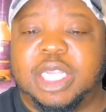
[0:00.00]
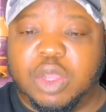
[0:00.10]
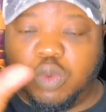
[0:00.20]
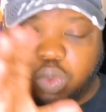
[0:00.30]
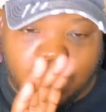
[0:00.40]
they
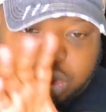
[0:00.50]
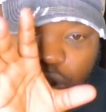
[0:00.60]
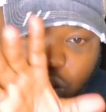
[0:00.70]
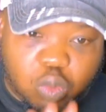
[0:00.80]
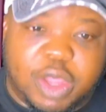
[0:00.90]
will
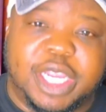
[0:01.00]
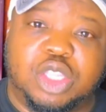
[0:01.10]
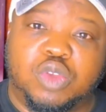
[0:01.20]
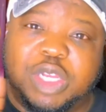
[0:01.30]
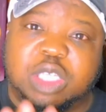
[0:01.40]
run it
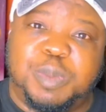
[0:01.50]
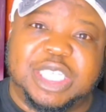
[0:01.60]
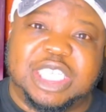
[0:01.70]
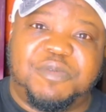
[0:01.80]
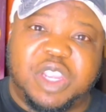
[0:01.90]
to a
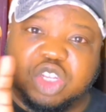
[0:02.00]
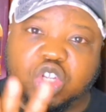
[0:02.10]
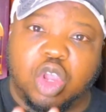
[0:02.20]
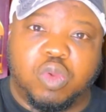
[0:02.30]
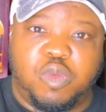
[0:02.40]
specific
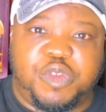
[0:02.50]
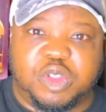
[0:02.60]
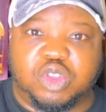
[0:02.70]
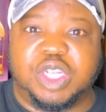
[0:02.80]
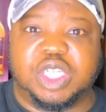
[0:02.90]
charcoal
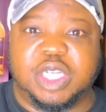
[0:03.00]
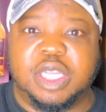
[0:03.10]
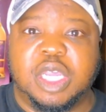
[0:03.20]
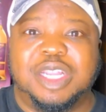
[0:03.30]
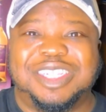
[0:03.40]
filtration
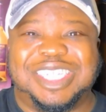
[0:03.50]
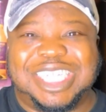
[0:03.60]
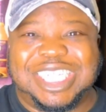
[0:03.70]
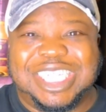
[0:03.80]
to